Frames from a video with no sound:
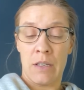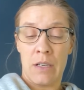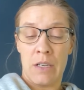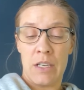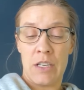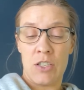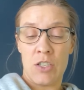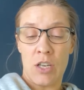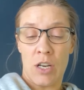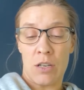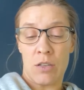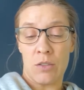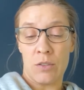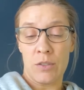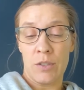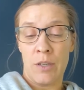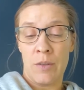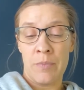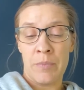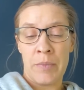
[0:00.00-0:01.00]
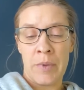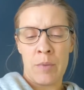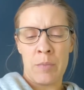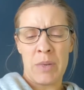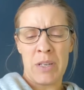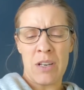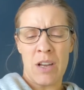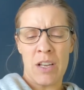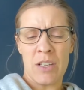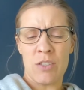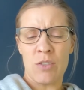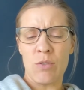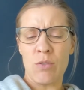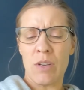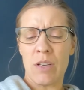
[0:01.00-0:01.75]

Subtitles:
He chuckled, but not too